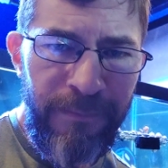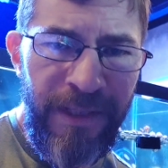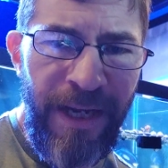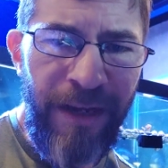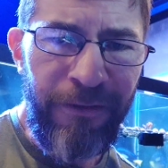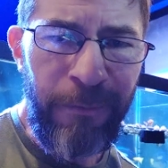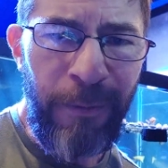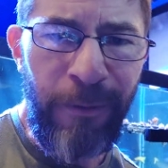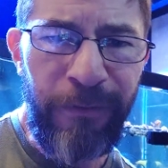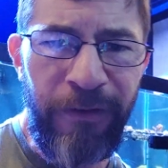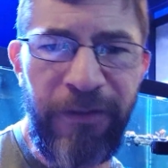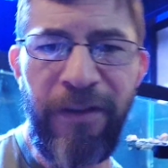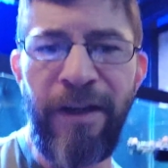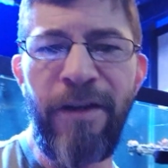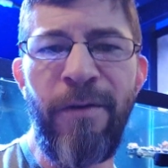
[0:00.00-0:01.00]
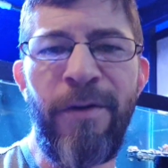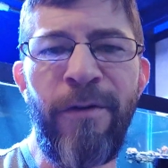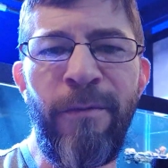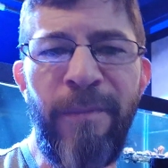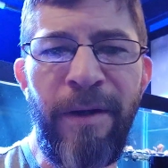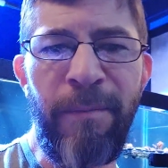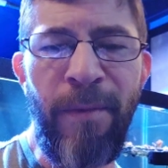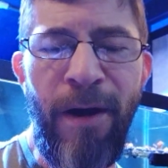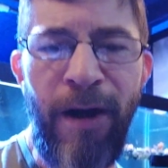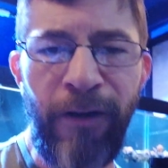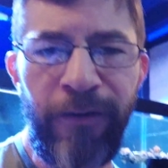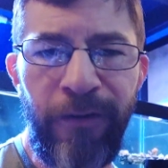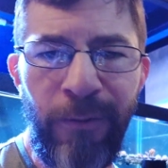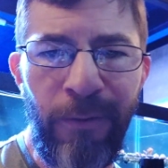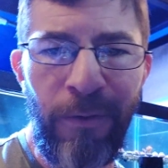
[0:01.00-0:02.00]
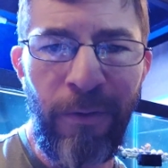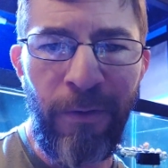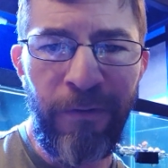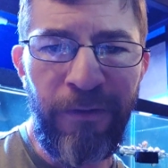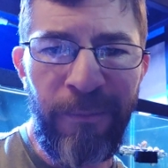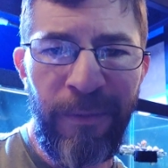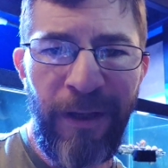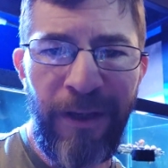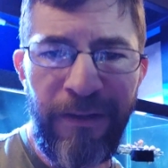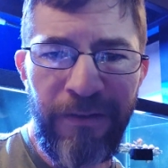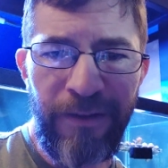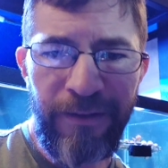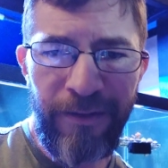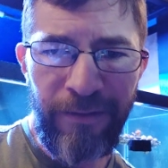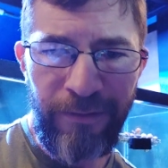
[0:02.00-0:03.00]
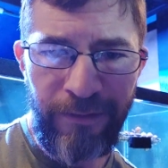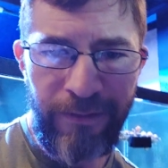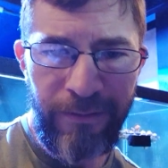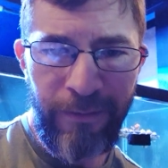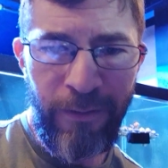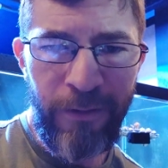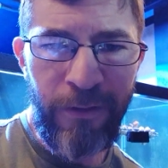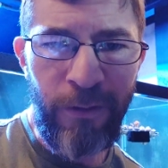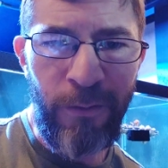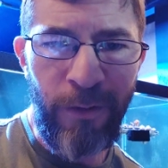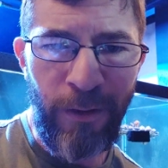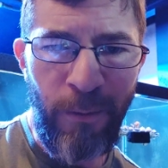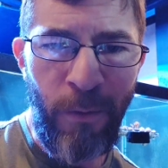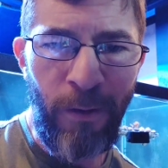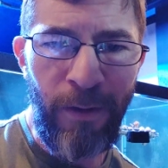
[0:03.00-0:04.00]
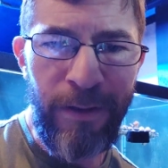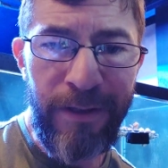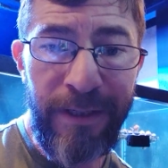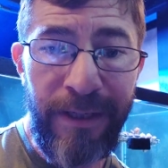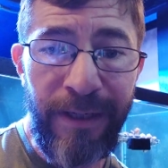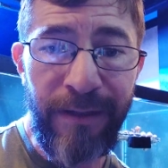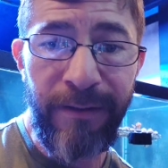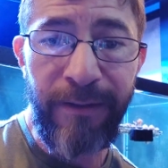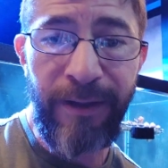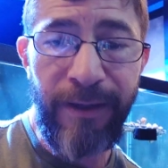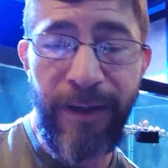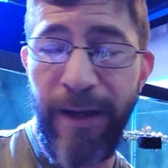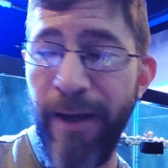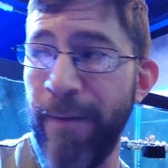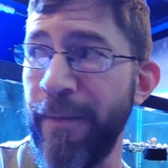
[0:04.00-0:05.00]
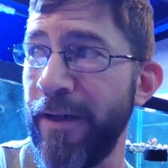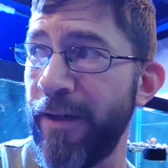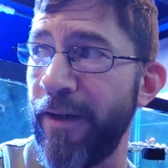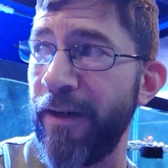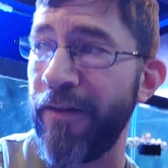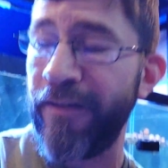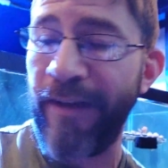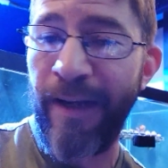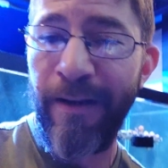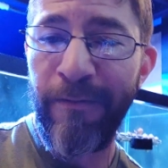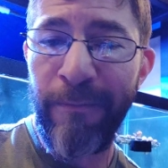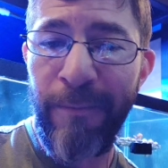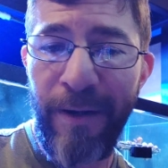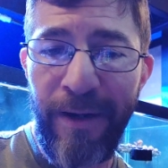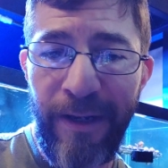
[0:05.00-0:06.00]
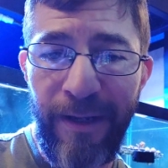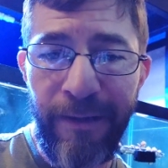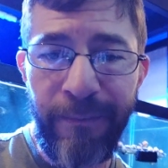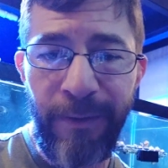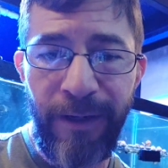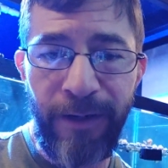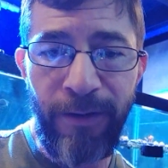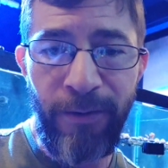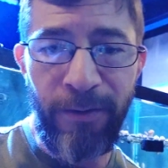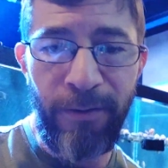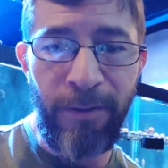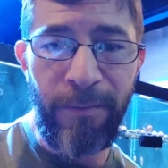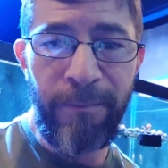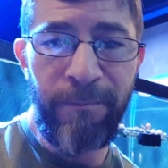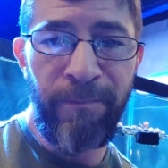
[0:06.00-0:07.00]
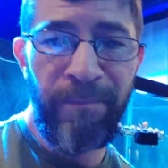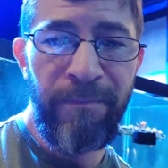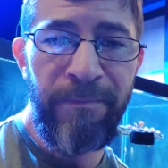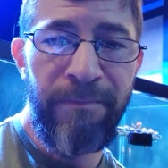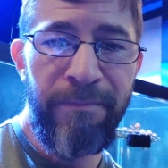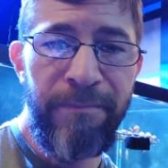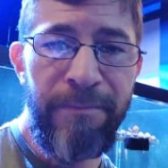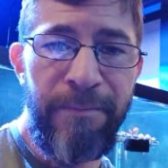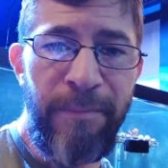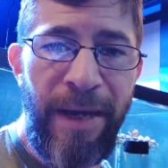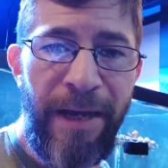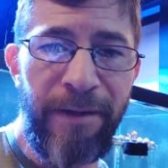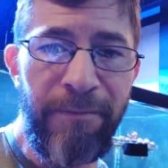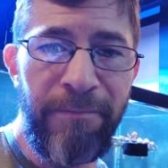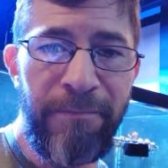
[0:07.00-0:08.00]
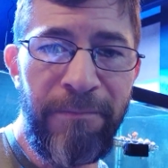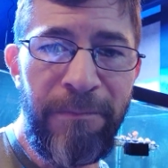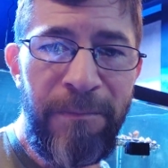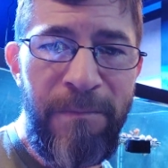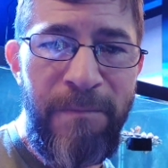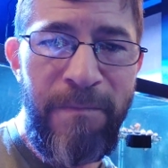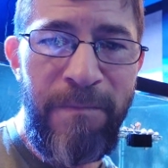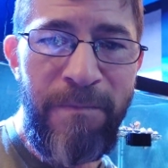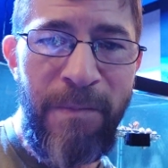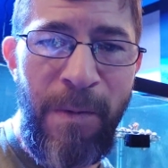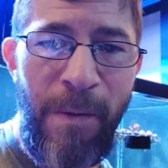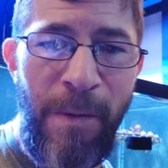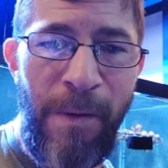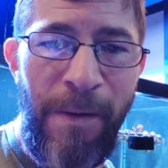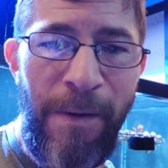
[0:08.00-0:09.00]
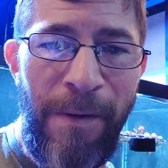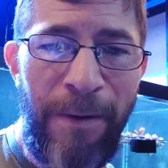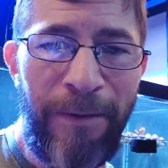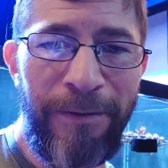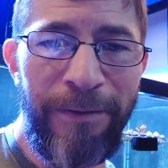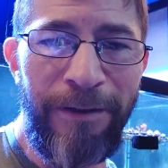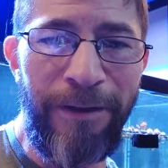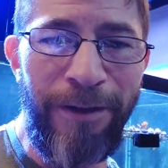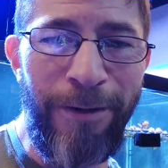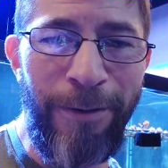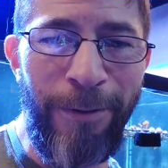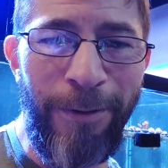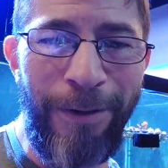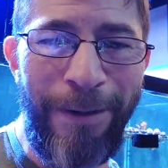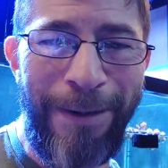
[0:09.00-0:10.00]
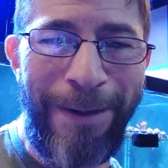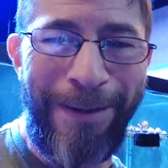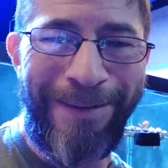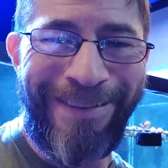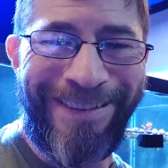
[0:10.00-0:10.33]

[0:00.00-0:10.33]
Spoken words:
as opposed to say going to a big box store or someplace that doesn't do the quarantine. And yeah, I mean, you're going to save money by going to a pet, or a